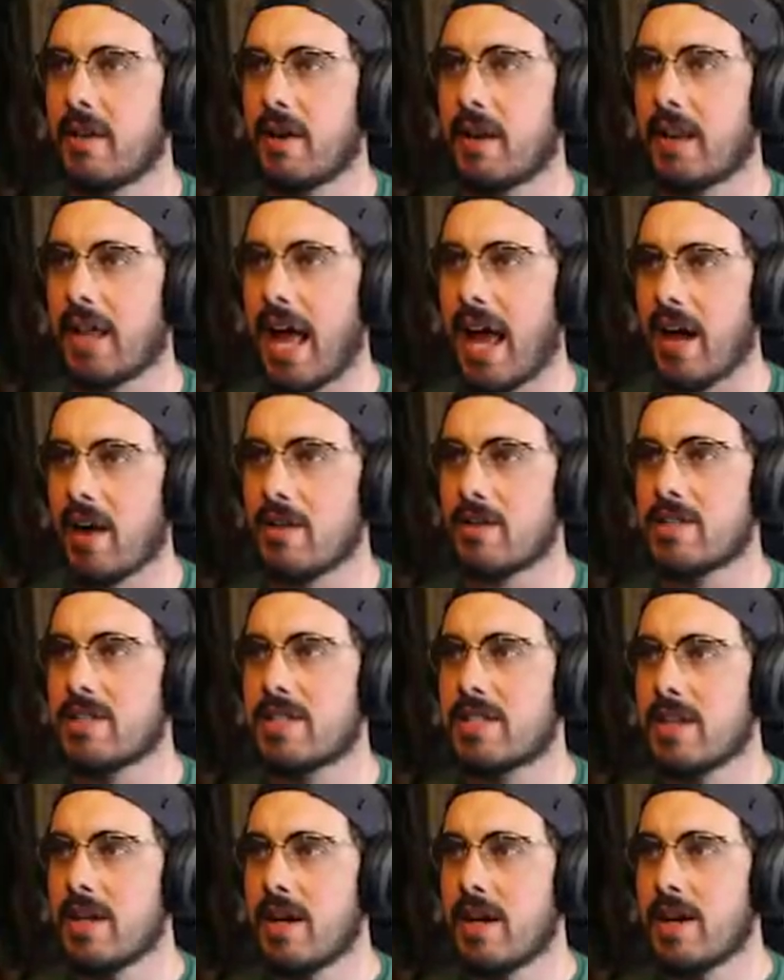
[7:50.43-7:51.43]

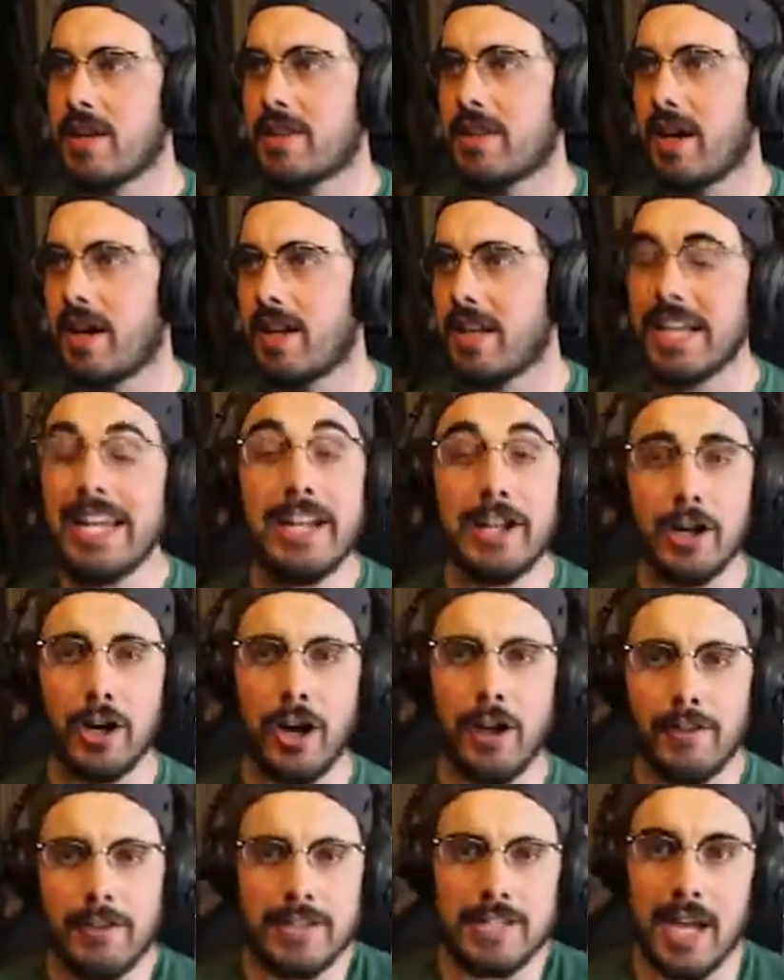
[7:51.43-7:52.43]
allows the
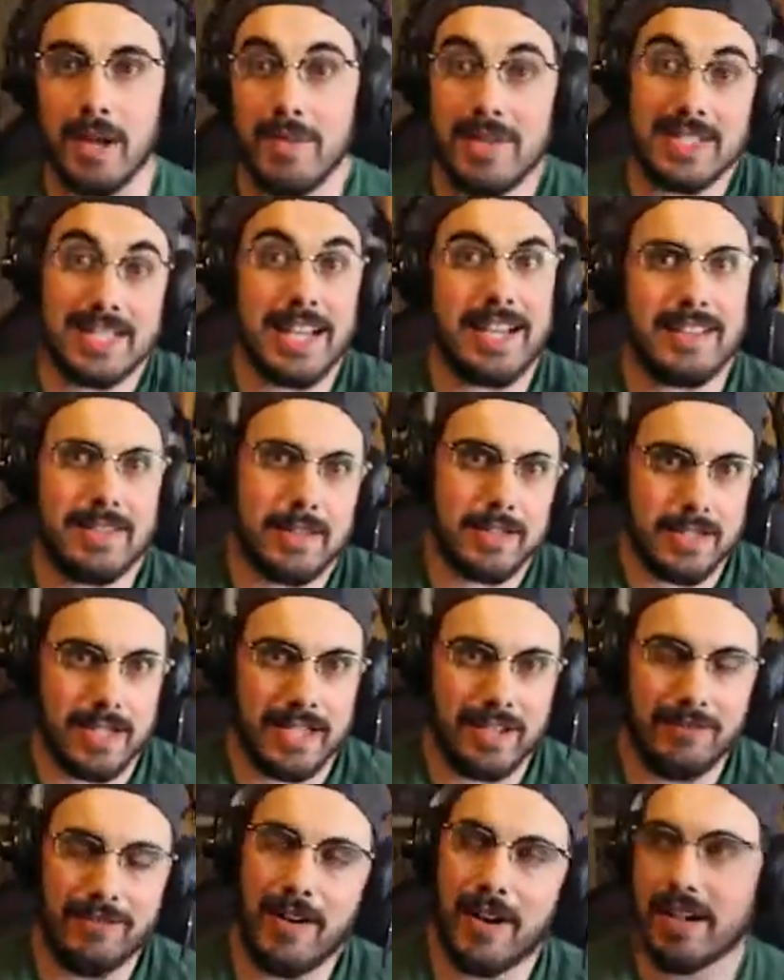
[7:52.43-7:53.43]
leader of the zombies there's
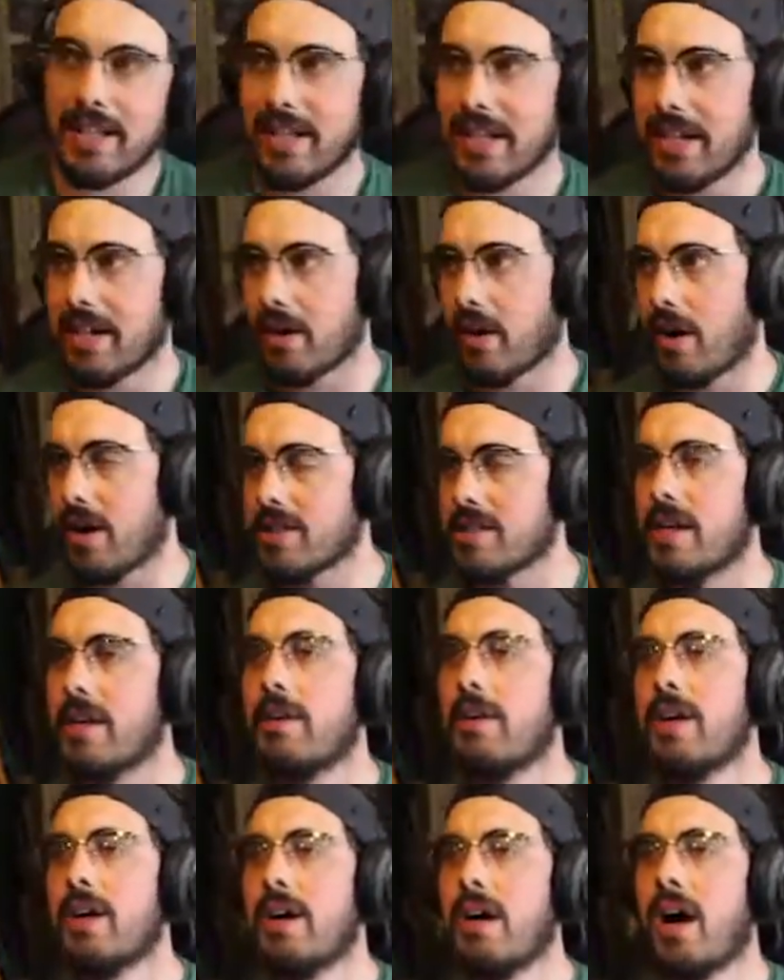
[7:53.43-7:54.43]
a fucking leader
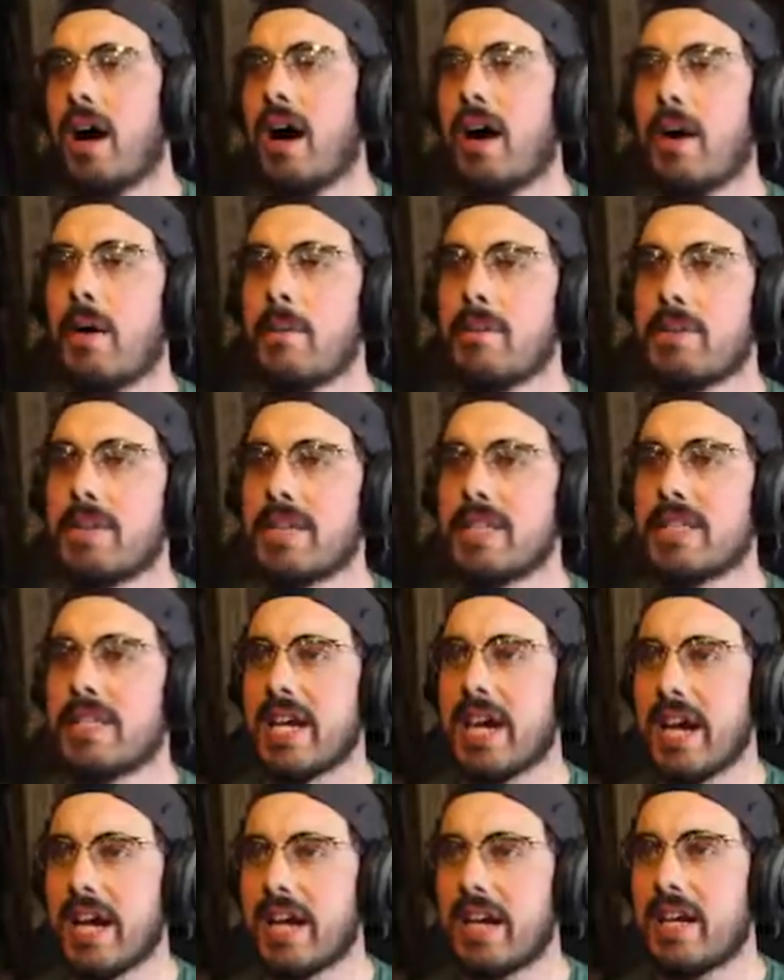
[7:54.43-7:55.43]
also, to
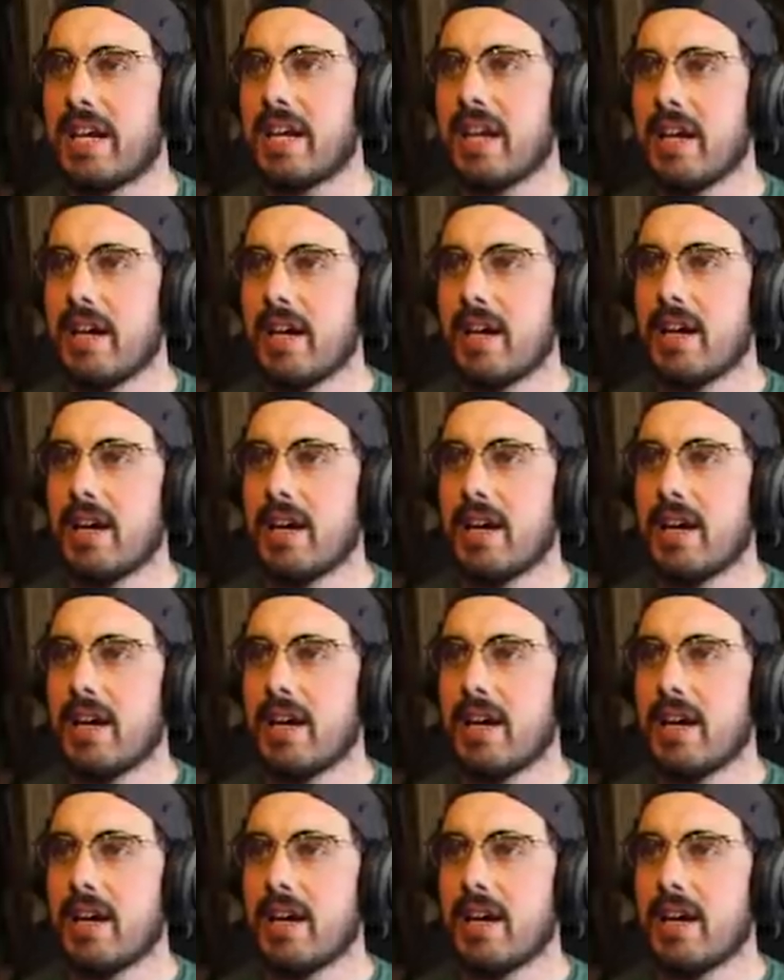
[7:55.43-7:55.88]
take